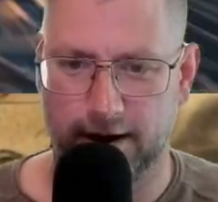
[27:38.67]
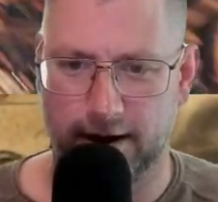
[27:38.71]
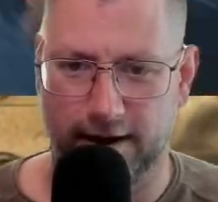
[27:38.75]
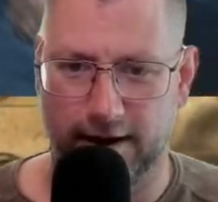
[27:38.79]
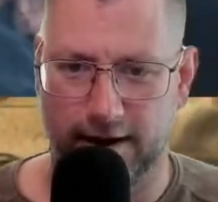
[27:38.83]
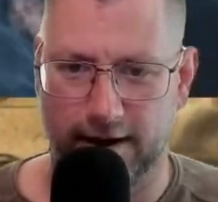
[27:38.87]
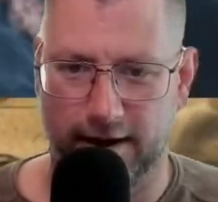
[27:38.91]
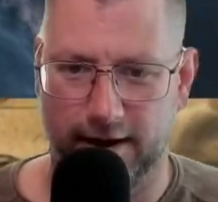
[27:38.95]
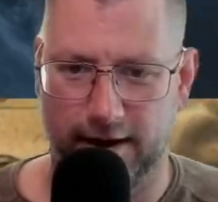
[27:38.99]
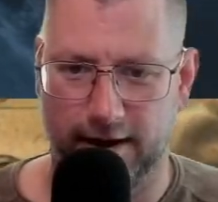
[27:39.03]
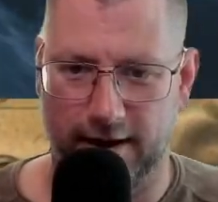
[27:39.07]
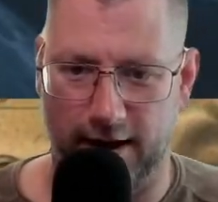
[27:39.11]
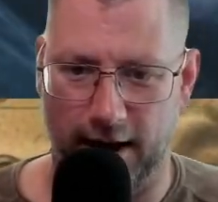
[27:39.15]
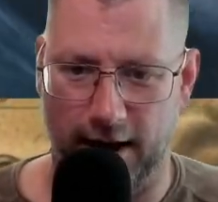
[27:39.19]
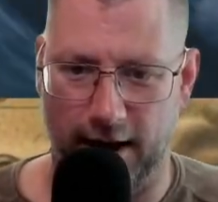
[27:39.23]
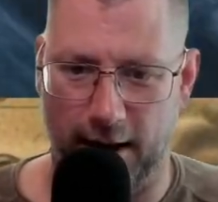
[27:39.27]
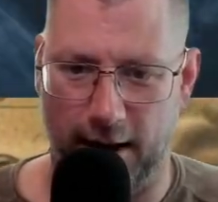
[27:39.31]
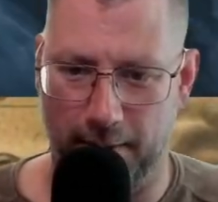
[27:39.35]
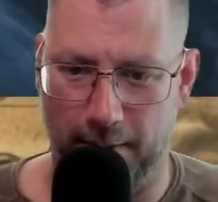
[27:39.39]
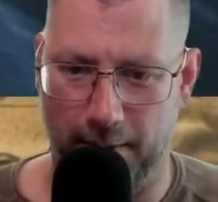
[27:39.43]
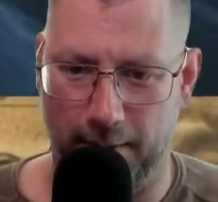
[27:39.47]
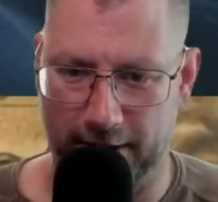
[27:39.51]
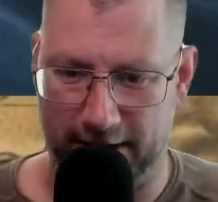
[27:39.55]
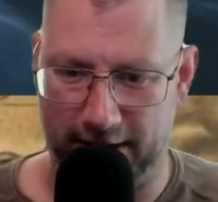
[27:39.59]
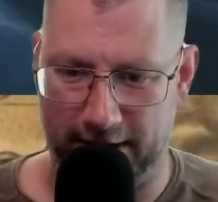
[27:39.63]

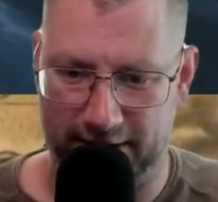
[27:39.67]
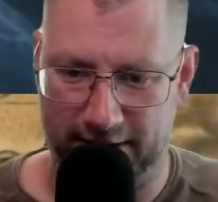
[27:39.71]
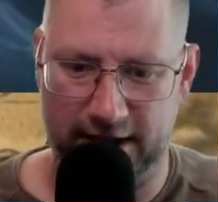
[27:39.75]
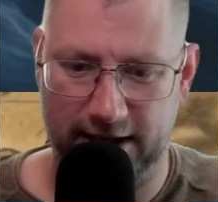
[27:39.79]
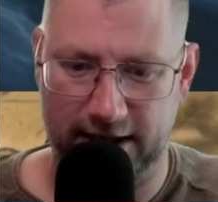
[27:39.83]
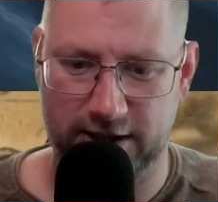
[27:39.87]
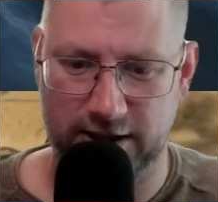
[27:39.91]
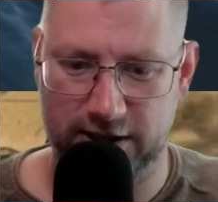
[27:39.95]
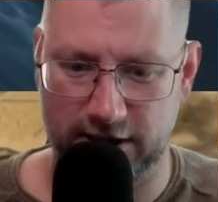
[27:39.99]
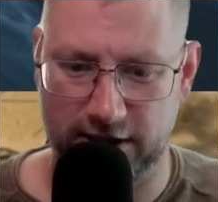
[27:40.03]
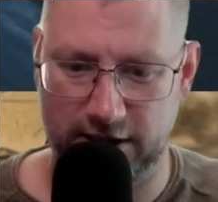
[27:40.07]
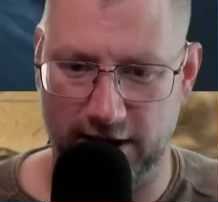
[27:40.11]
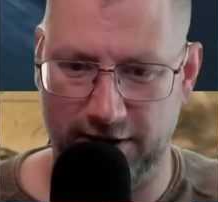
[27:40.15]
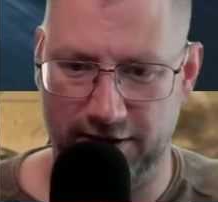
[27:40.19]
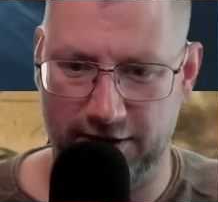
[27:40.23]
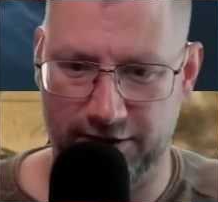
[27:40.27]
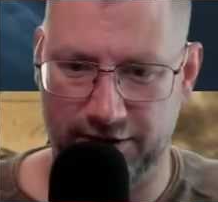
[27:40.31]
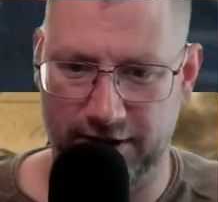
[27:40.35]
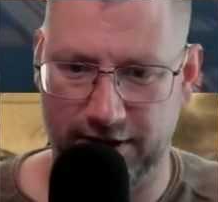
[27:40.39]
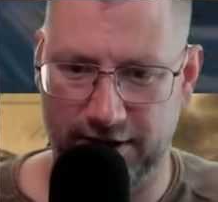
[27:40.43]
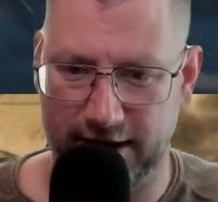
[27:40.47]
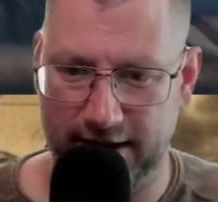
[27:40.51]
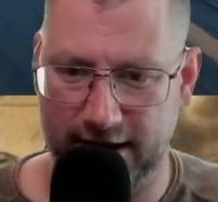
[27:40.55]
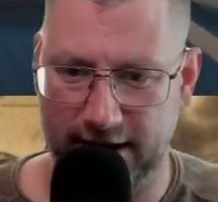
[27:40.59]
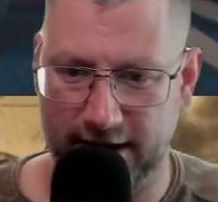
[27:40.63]
But that's a thing
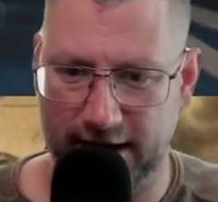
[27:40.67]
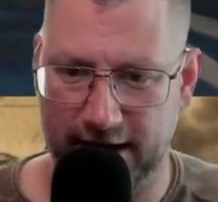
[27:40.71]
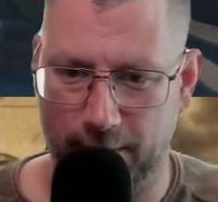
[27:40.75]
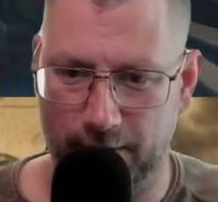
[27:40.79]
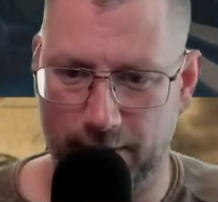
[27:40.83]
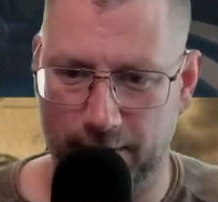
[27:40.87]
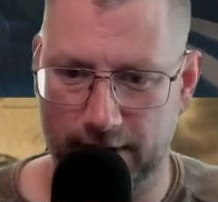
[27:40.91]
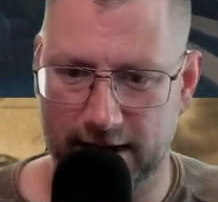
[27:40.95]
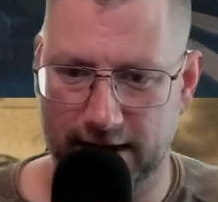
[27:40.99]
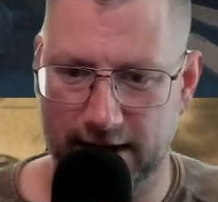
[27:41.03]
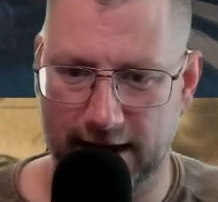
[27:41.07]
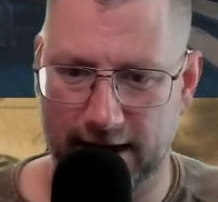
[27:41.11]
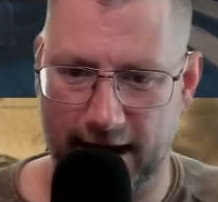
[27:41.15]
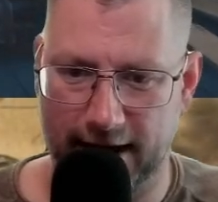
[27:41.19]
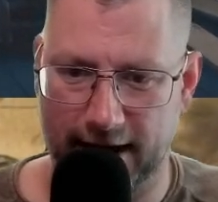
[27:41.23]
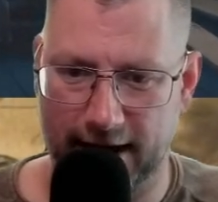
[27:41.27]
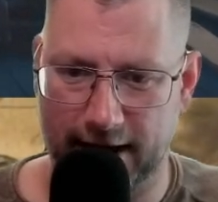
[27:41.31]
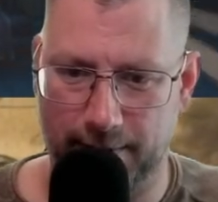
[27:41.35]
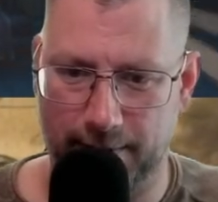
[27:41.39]
that I really like about